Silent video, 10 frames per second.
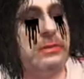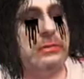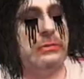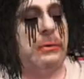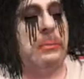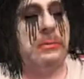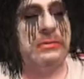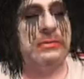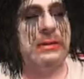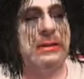So I'd be
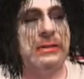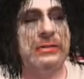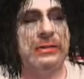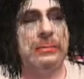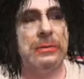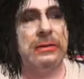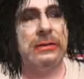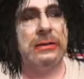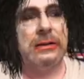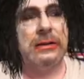sitting in assembly
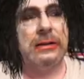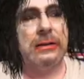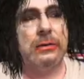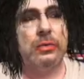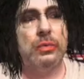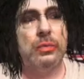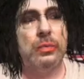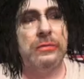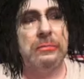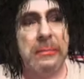
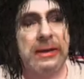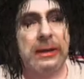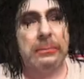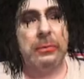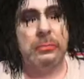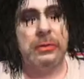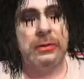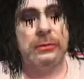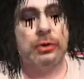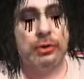with makeup on
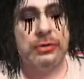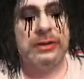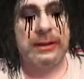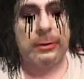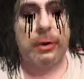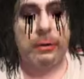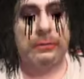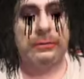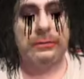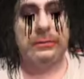because I couldn't get it
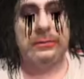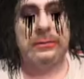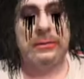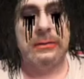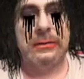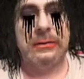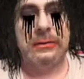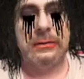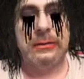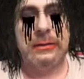off,
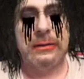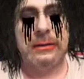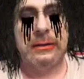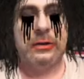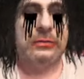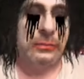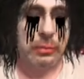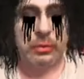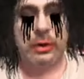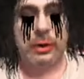and I used to
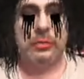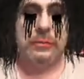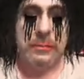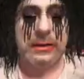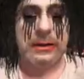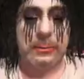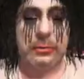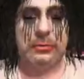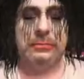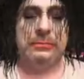walk home with makeup
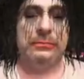on.